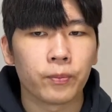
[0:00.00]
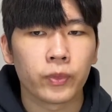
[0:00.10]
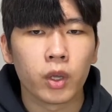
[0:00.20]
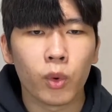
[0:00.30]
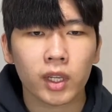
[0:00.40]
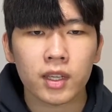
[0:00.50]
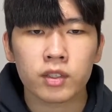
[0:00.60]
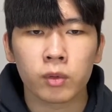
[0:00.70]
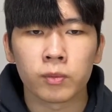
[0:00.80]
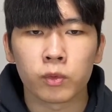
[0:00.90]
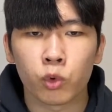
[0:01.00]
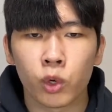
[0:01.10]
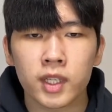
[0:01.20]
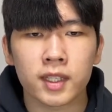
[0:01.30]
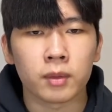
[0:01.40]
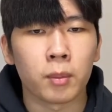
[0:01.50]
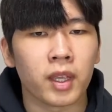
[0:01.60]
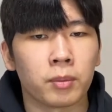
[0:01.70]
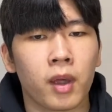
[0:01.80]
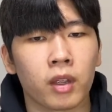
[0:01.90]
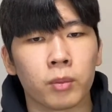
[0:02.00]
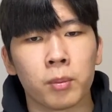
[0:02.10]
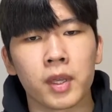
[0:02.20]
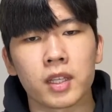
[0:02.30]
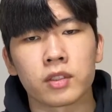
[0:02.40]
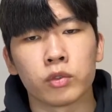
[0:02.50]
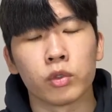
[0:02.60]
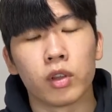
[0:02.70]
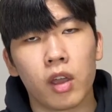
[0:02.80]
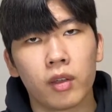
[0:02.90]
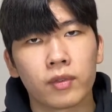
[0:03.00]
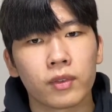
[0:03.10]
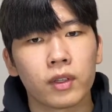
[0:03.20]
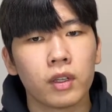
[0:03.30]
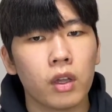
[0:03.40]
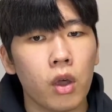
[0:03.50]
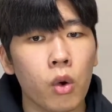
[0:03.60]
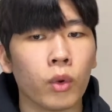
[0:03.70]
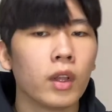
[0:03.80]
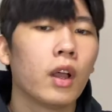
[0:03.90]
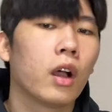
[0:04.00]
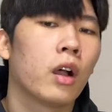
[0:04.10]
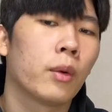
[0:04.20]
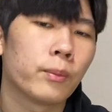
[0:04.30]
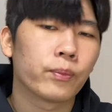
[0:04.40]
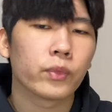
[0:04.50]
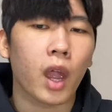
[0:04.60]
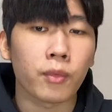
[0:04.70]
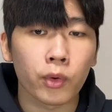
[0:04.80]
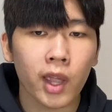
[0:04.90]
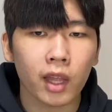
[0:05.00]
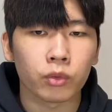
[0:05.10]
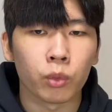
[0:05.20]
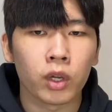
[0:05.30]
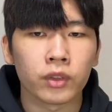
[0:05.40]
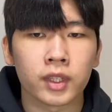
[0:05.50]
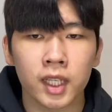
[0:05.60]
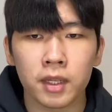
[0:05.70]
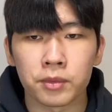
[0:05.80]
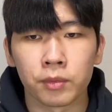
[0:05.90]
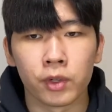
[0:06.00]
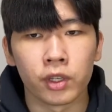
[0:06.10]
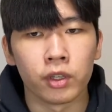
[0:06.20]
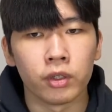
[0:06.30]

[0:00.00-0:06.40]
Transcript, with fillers: What kinds of cuisine made by meat do you love? Oh, um, I forgot one tips for you.